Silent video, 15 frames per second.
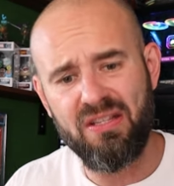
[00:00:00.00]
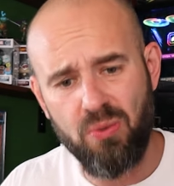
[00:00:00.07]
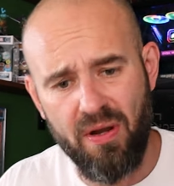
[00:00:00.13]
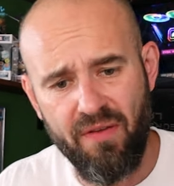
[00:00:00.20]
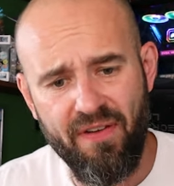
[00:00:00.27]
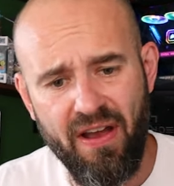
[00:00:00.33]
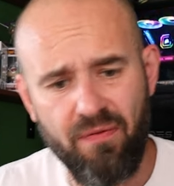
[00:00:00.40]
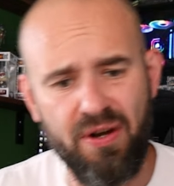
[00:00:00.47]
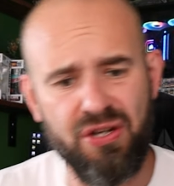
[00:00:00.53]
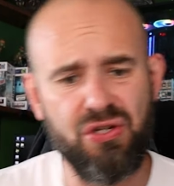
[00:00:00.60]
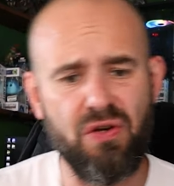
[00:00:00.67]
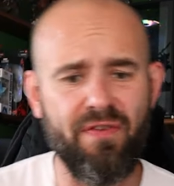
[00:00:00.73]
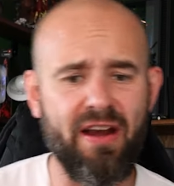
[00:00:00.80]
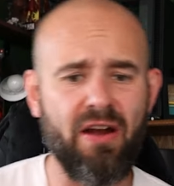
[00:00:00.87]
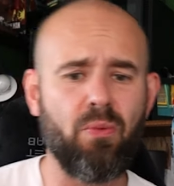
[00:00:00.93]
in 25
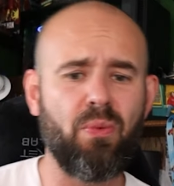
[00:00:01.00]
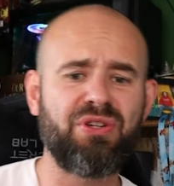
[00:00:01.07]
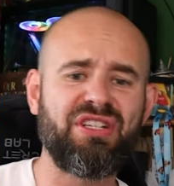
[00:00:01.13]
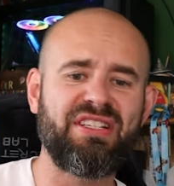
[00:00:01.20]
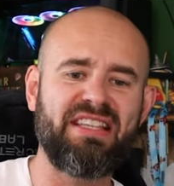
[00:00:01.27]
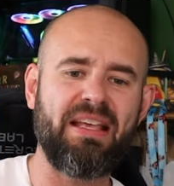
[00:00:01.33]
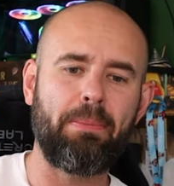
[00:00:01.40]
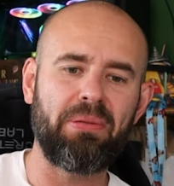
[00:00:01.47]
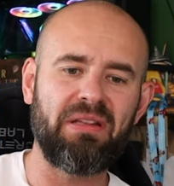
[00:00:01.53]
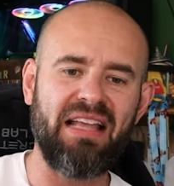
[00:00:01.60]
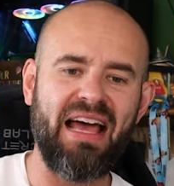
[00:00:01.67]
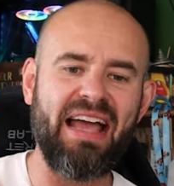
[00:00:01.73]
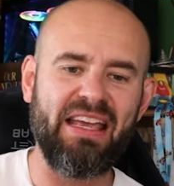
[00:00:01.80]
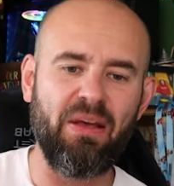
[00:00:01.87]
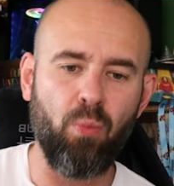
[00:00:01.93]
ratio variant, which is a
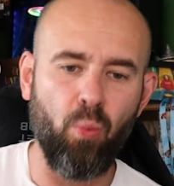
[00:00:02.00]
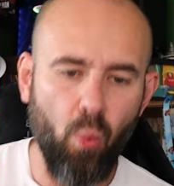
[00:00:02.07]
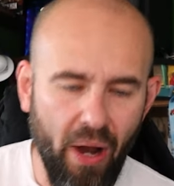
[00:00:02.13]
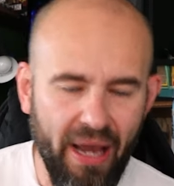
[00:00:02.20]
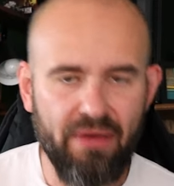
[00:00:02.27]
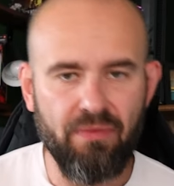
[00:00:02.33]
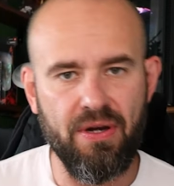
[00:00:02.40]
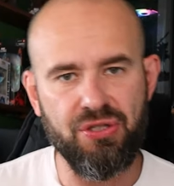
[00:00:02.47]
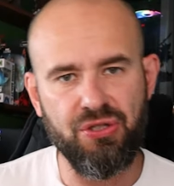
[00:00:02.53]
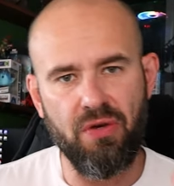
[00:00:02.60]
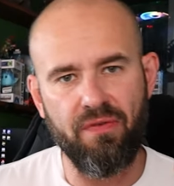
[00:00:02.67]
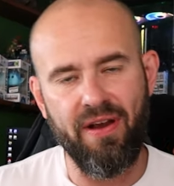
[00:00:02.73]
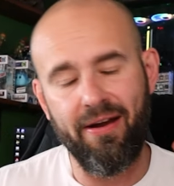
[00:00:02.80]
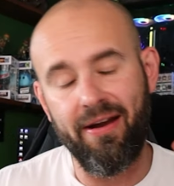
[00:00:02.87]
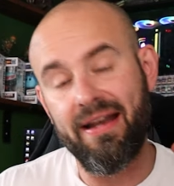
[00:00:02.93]
black and white
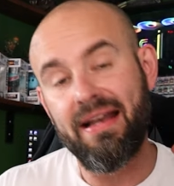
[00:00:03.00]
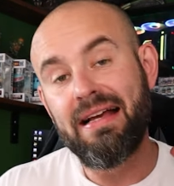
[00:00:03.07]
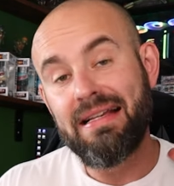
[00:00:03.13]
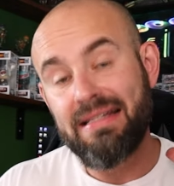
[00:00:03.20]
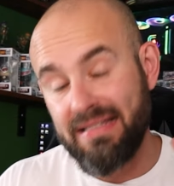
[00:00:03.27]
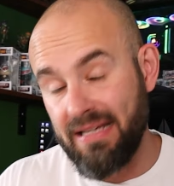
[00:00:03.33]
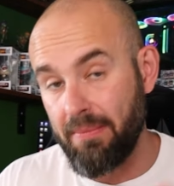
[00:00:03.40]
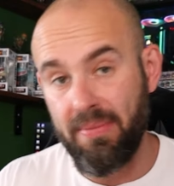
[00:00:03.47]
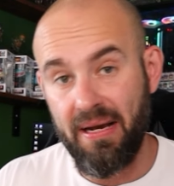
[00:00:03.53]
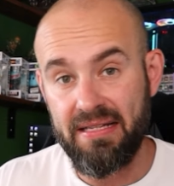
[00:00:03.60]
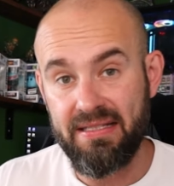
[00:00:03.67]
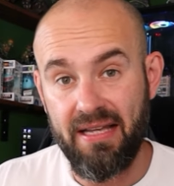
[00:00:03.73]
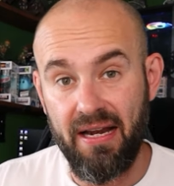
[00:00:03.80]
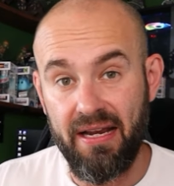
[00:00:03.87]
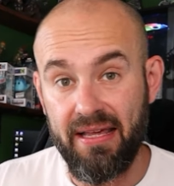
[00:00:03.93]
ratio variant done by
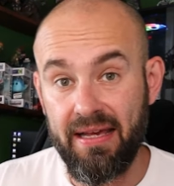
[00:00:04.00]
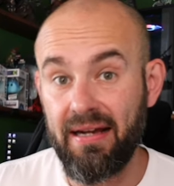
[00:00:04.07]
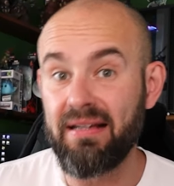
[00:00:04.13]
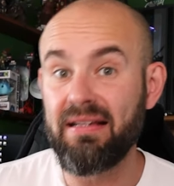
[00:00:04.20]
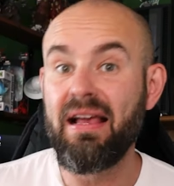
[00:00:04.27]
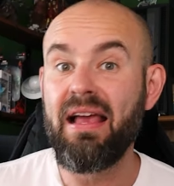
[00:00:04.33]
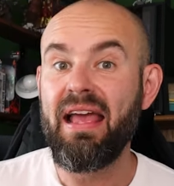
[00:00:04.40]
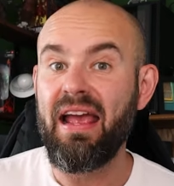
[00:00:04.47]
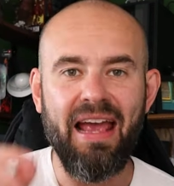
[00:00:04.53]
Skottie Young.